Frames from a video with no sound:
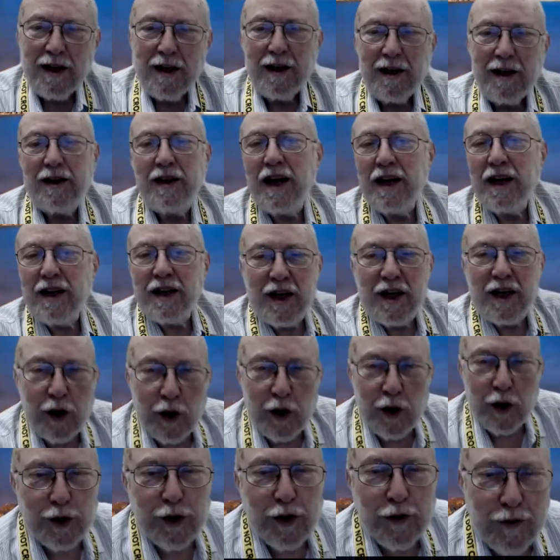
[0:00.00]
And that
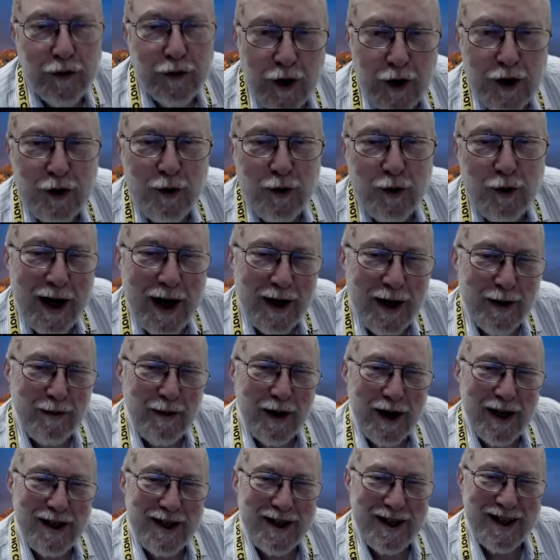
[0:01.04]
killed the first
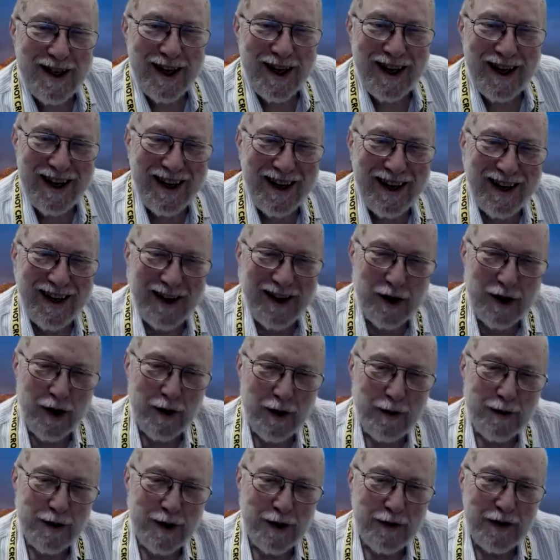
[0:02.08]
randomized study in
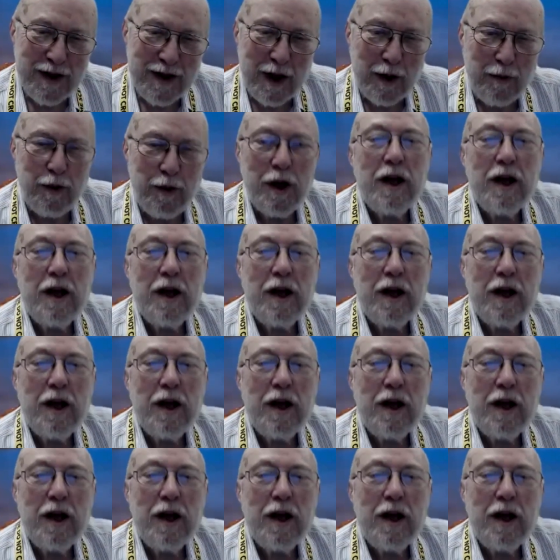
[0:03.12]
terms of double.